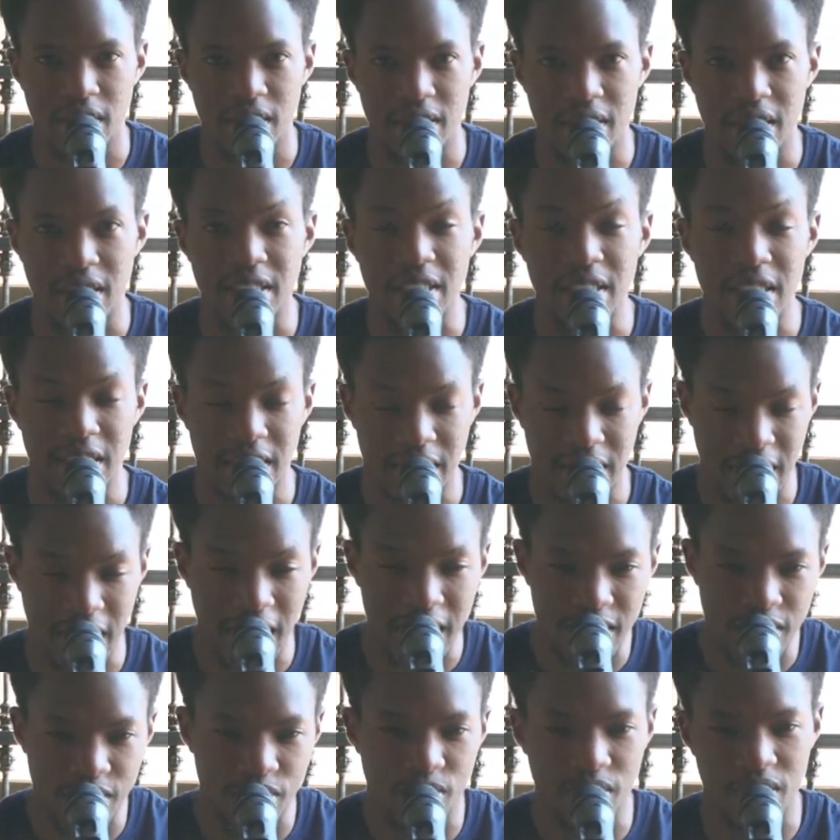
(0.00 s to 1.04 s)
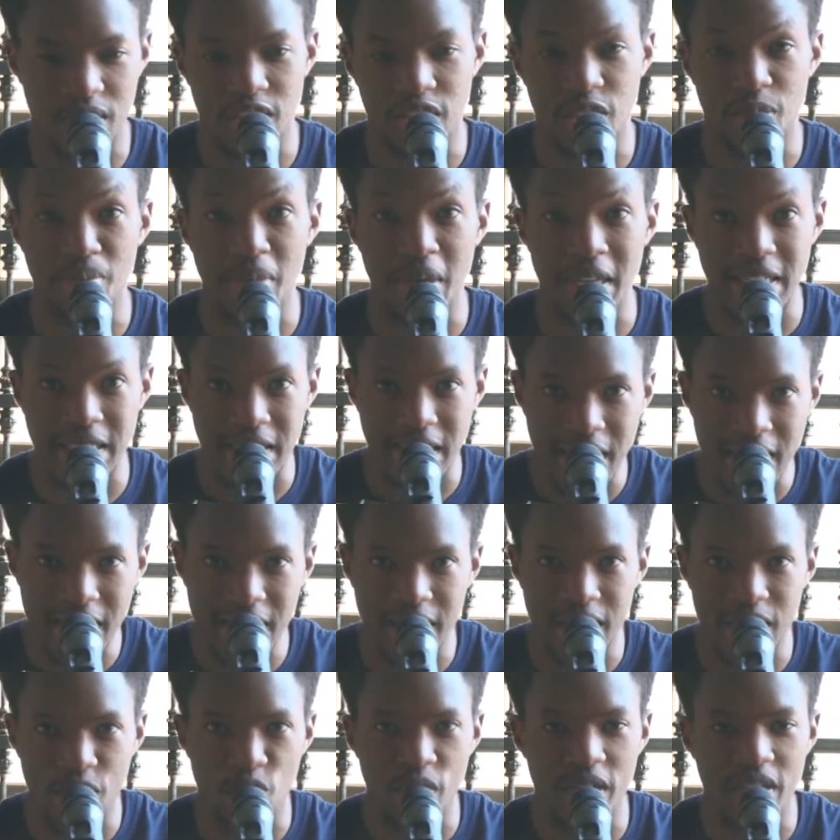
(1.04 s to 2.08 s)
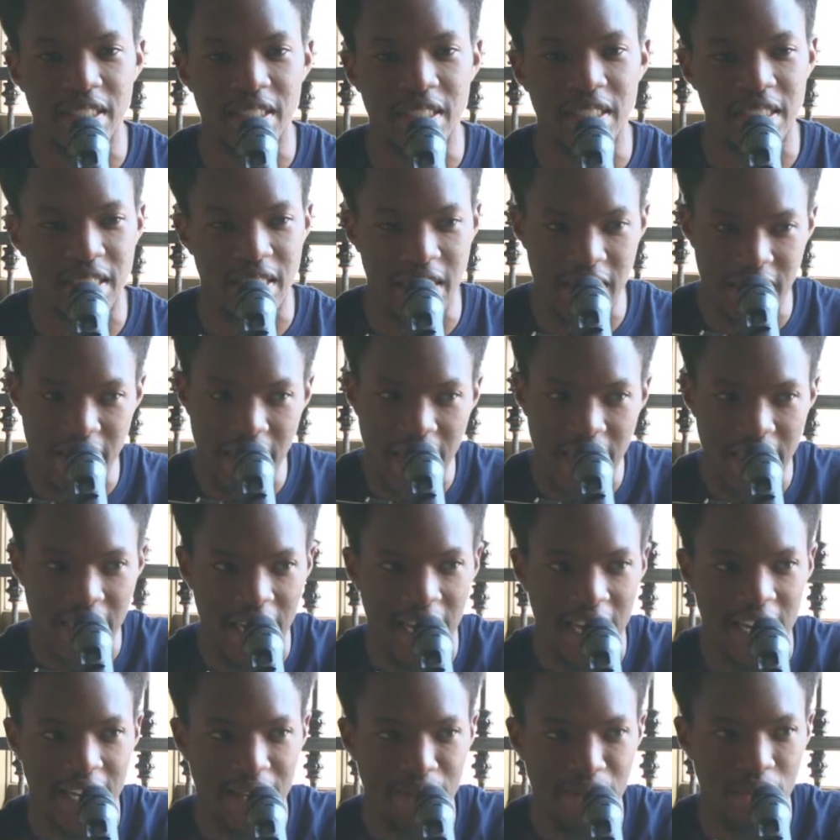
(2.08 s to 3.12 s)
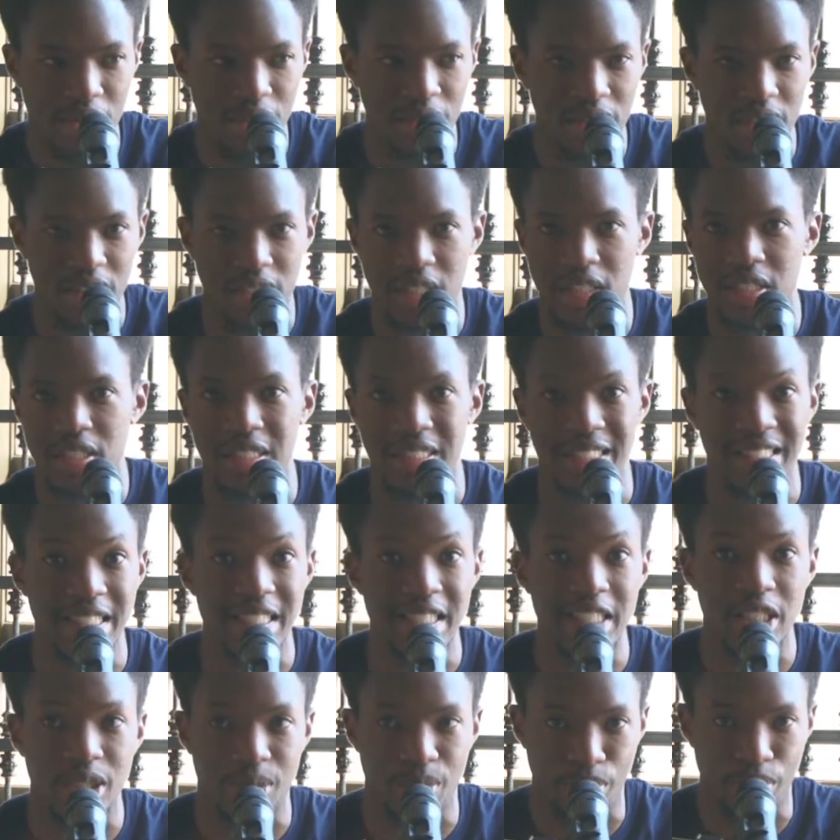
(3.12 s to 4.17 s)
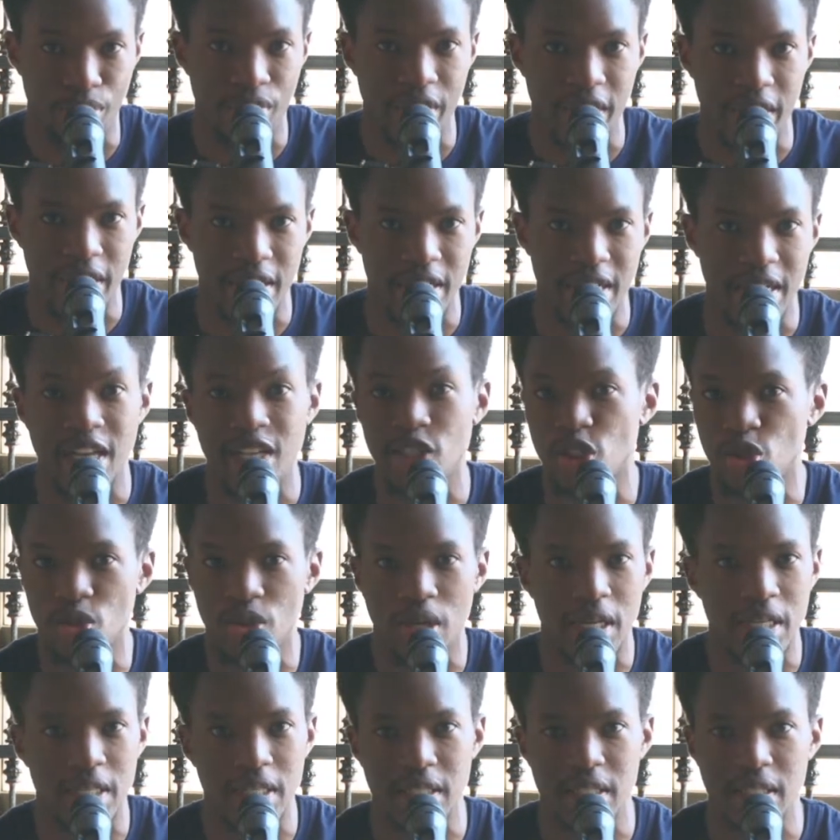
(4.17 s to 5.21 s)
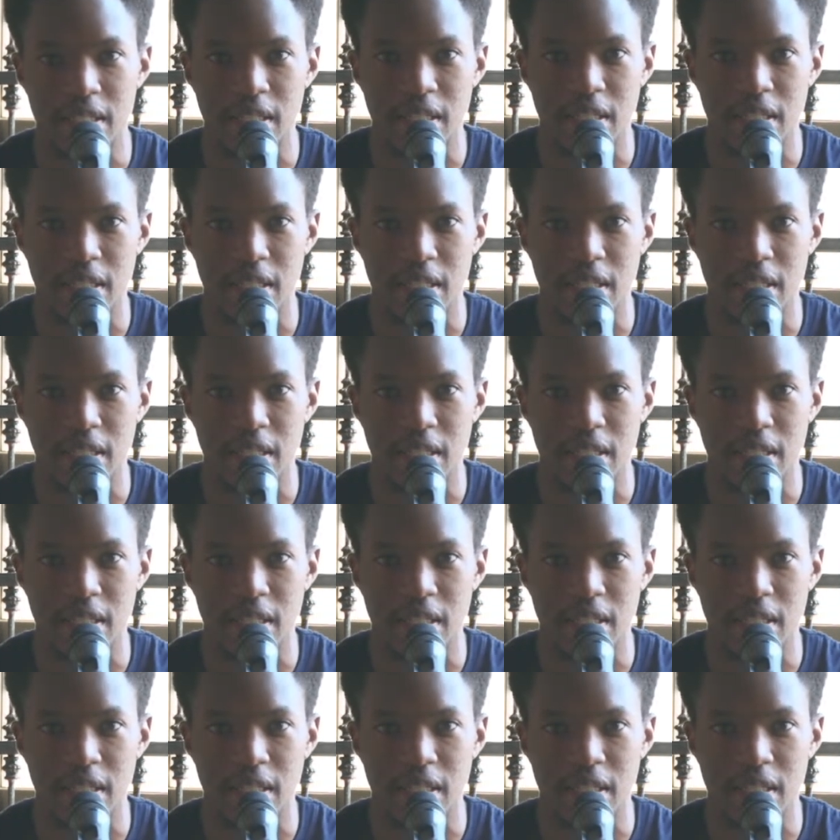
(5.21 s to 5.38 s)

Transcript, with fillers: That's its attitude, its mentality. When it sees other animals, it sees prey naturally.